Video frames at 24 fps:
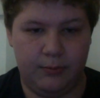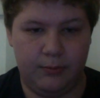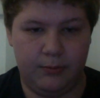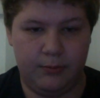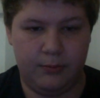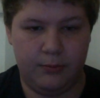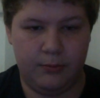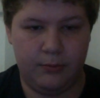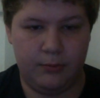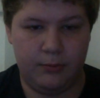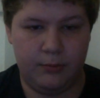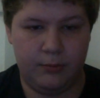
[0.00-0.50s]

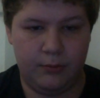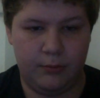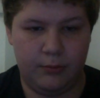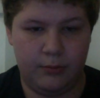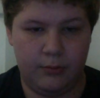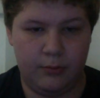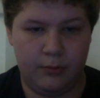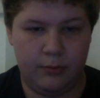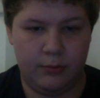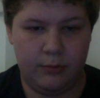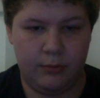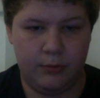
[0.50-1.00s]

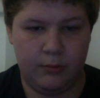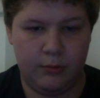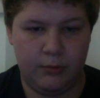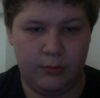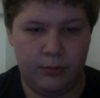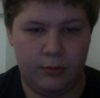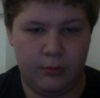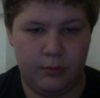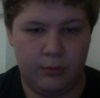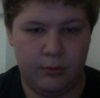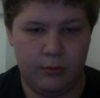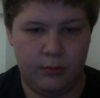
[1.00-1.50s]

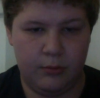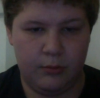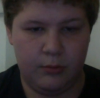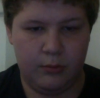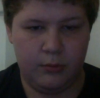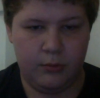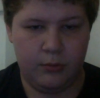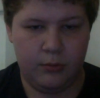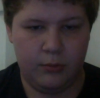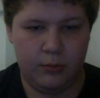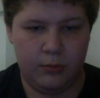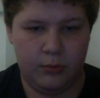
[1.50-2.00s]

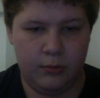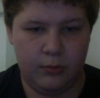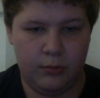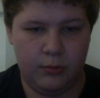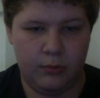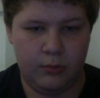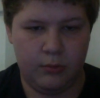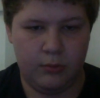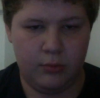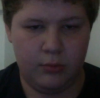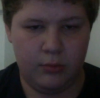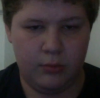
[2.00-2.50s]

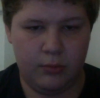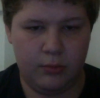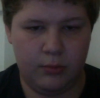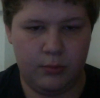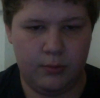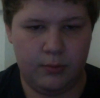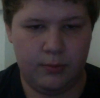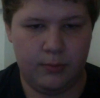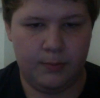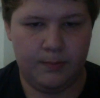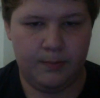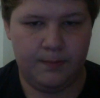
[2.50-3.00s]

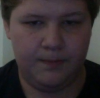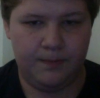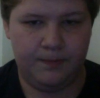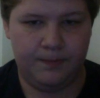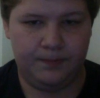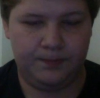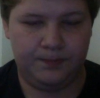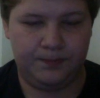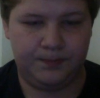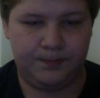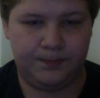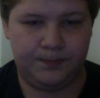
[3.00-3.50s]

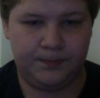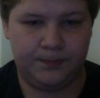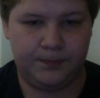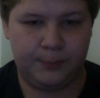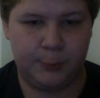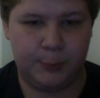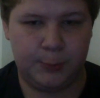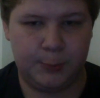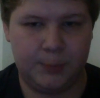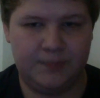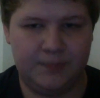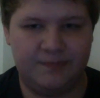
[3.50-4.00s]

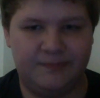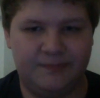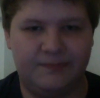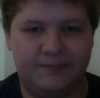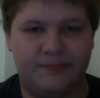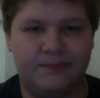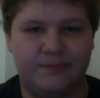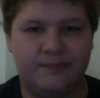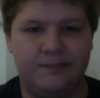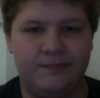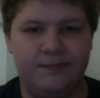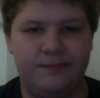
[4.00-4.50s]

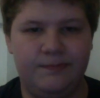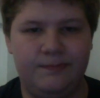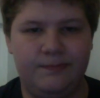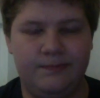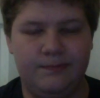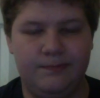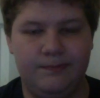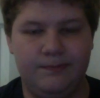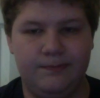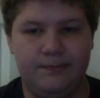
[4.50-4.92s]
[no speech]